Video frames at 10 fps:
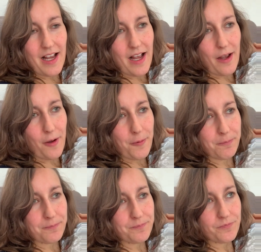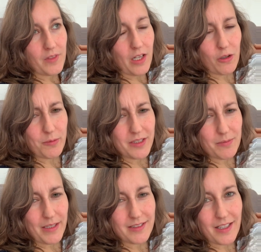I hope this
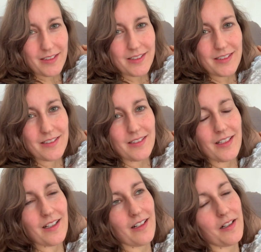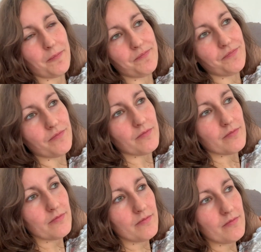makes sense.
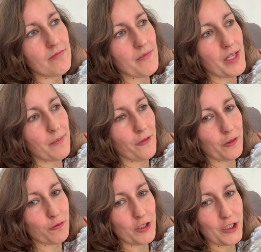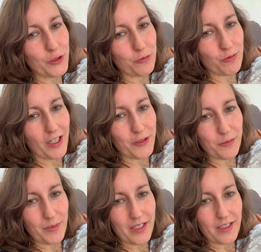Feel free to write to
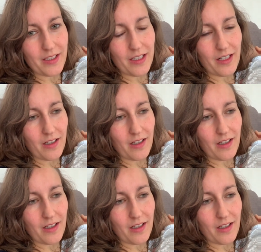me,